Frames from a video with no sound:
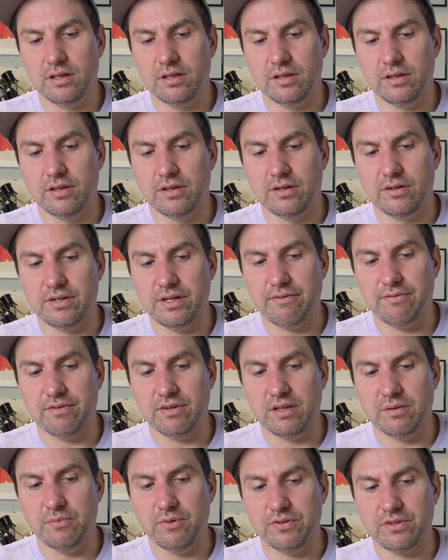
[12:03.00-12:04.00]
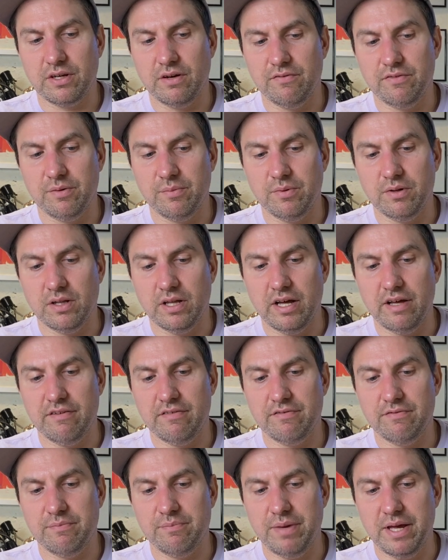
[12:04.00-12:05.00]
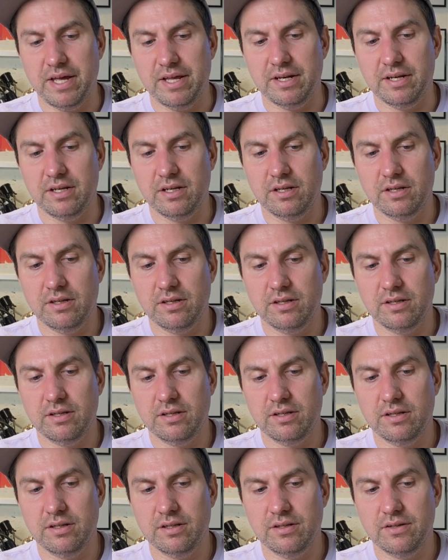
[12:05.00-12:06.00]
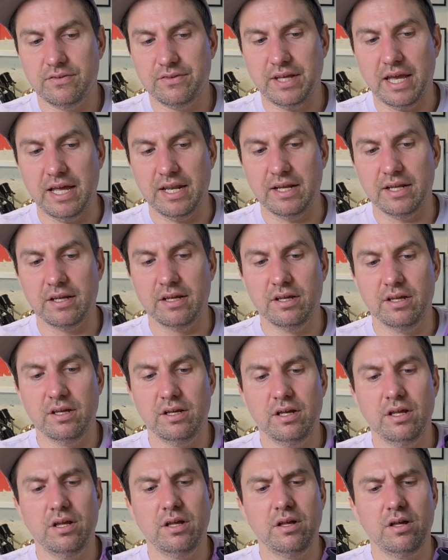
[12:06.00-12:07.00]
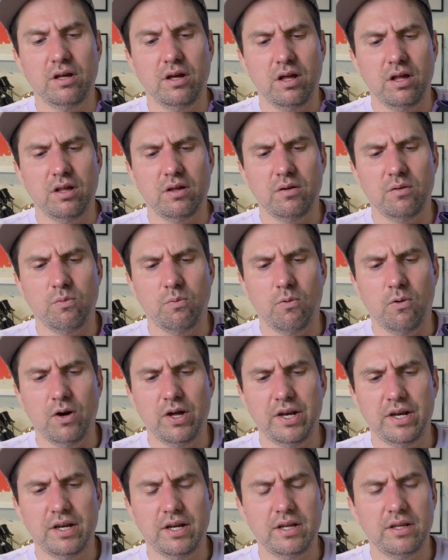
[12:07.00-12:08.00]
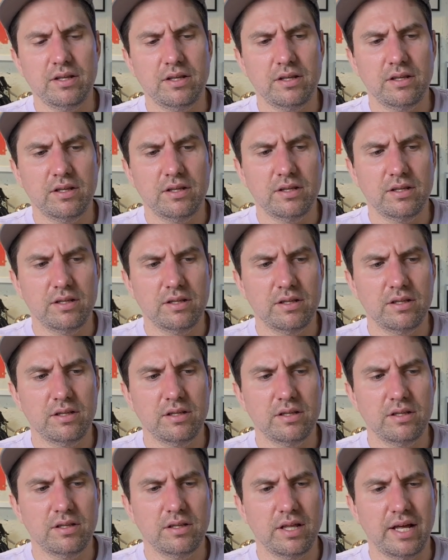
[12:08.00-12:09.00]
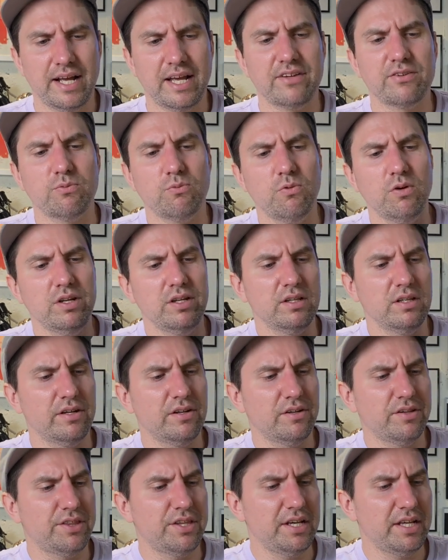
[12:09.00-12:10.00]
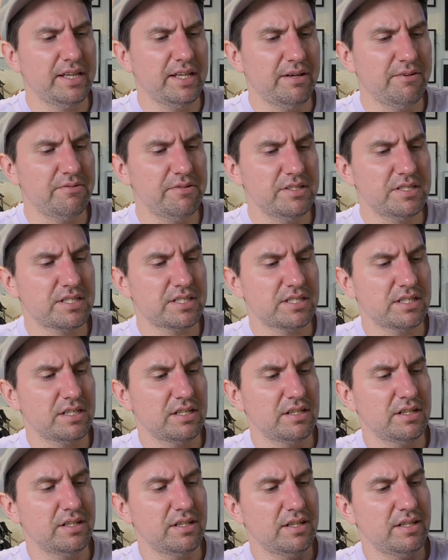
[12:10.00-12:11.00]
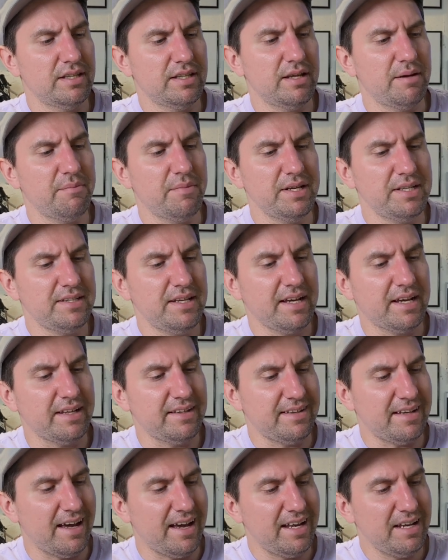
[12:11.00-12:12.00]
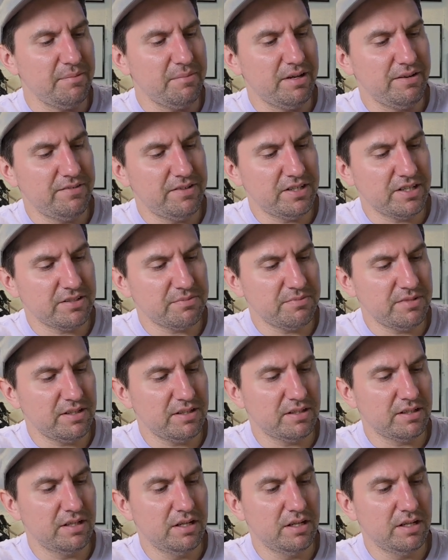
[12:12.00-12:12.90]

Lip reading: They're definitely the most comfortable I've been skating. One little thing that might take a tiny bit of adjustment,